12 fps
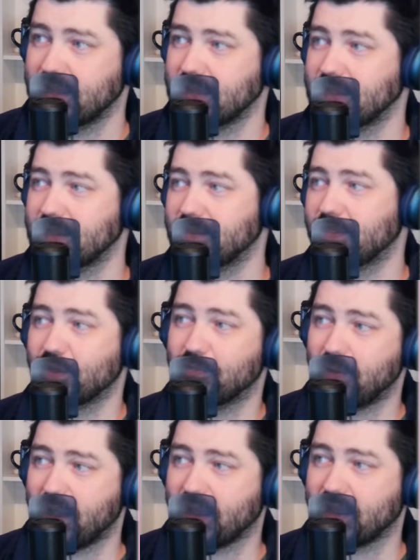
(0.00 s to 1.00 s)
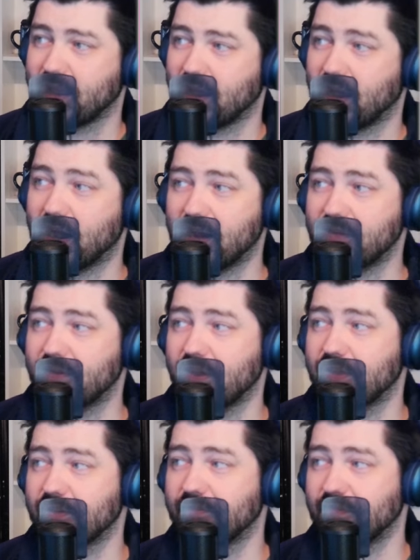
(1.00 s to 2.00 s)
in the back of
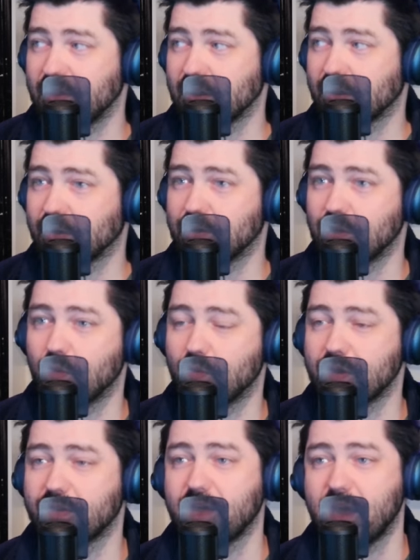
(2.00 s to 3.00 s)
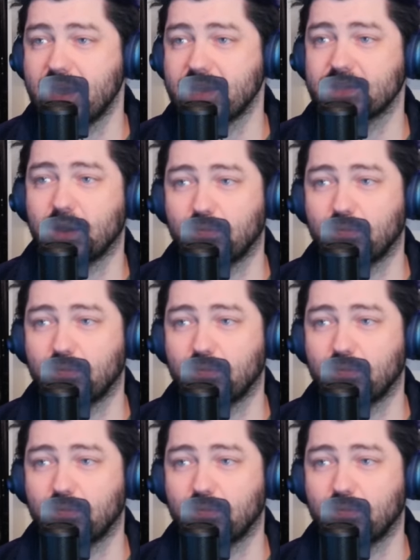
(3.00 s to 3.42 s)
the vehicle with his